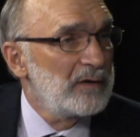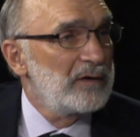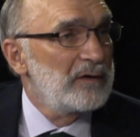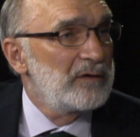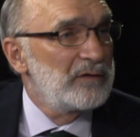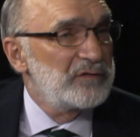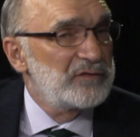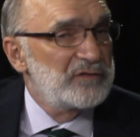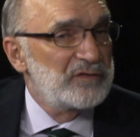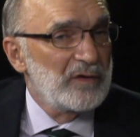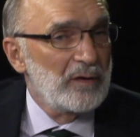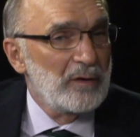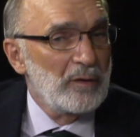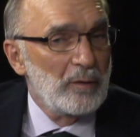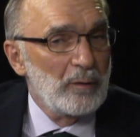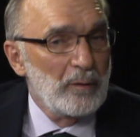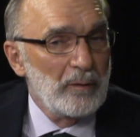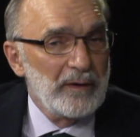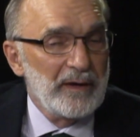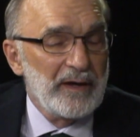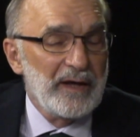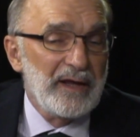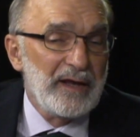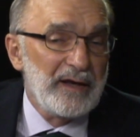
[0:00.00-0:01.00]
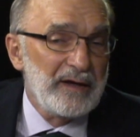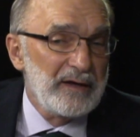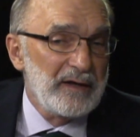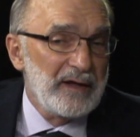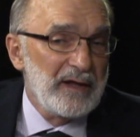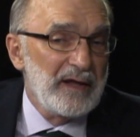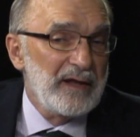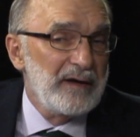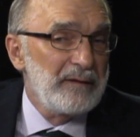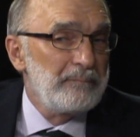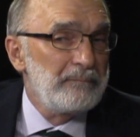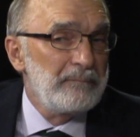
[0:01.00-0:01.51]
So,
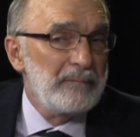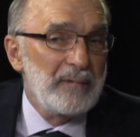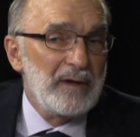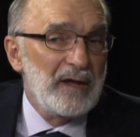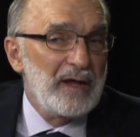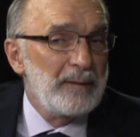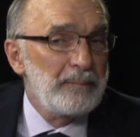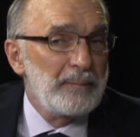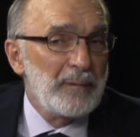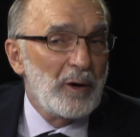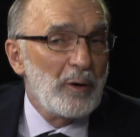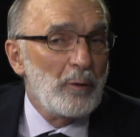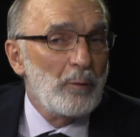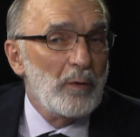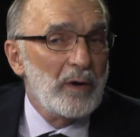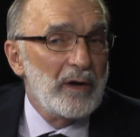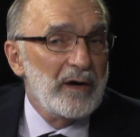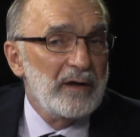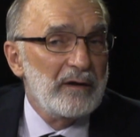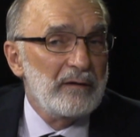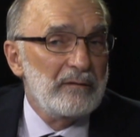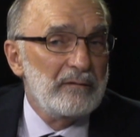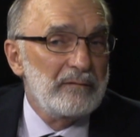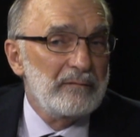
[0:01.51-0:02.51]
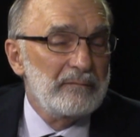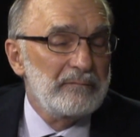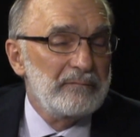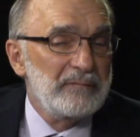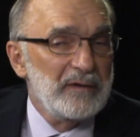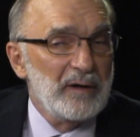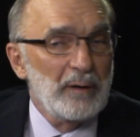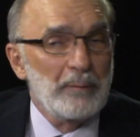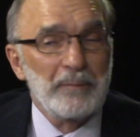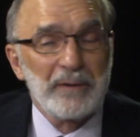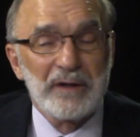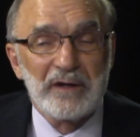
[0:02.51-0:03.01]
and marijuana, you
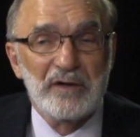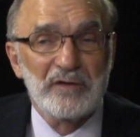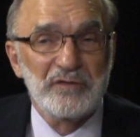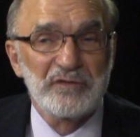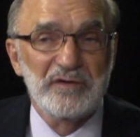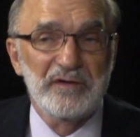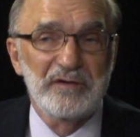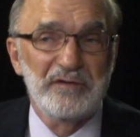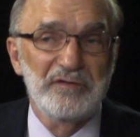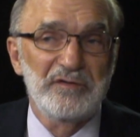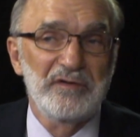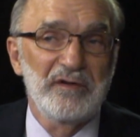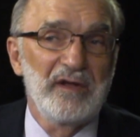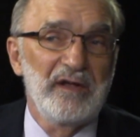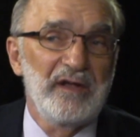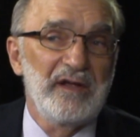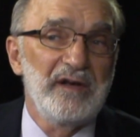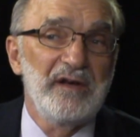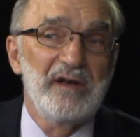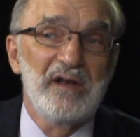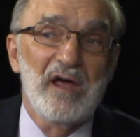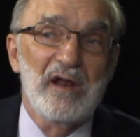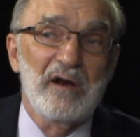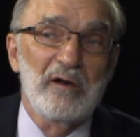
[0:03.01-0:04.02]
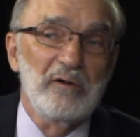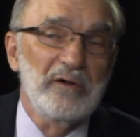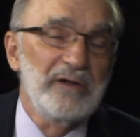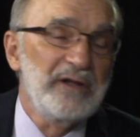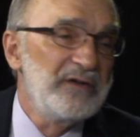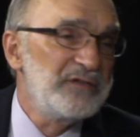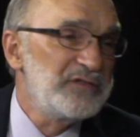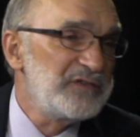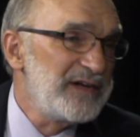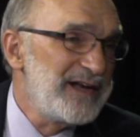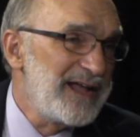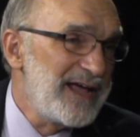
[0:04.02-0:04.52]
know, because it not only
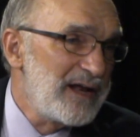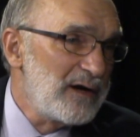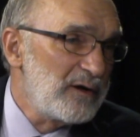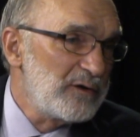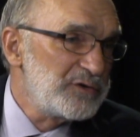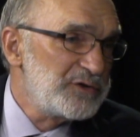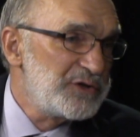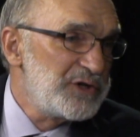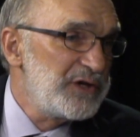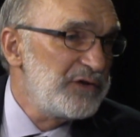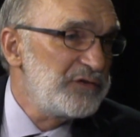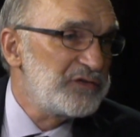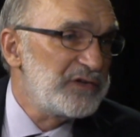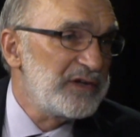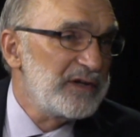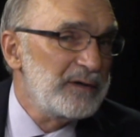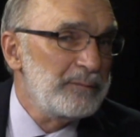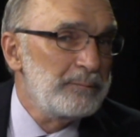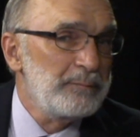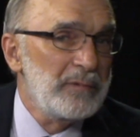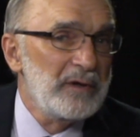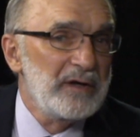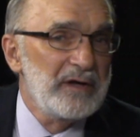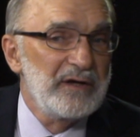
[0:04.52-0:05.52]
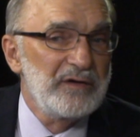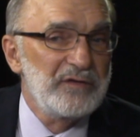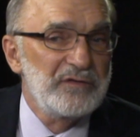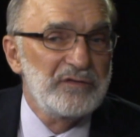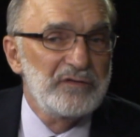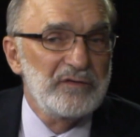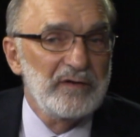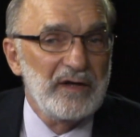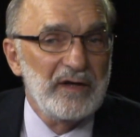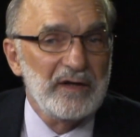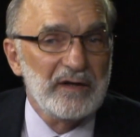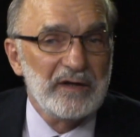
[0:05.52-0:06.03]
is an analgesic, but
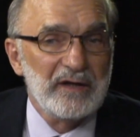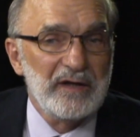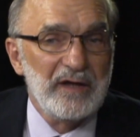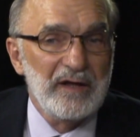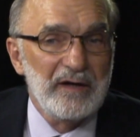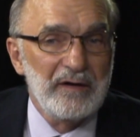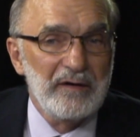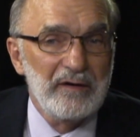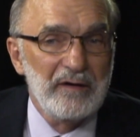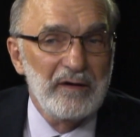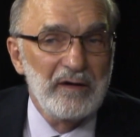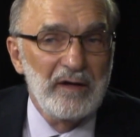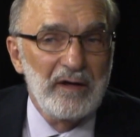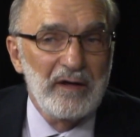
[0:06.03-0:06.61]
it can